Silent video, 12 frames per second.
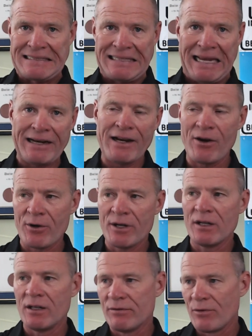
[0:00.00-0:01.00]
that area
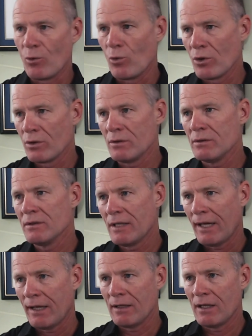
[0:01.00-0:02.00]
of the world,
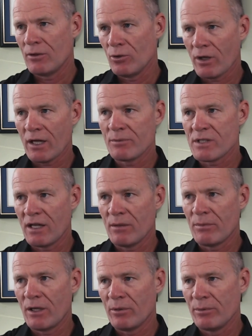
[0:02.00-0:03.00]
look up Sam
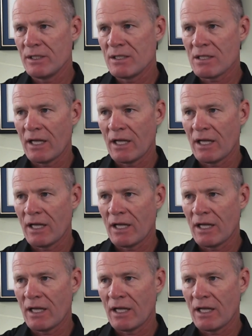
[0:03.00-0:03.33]
by all means.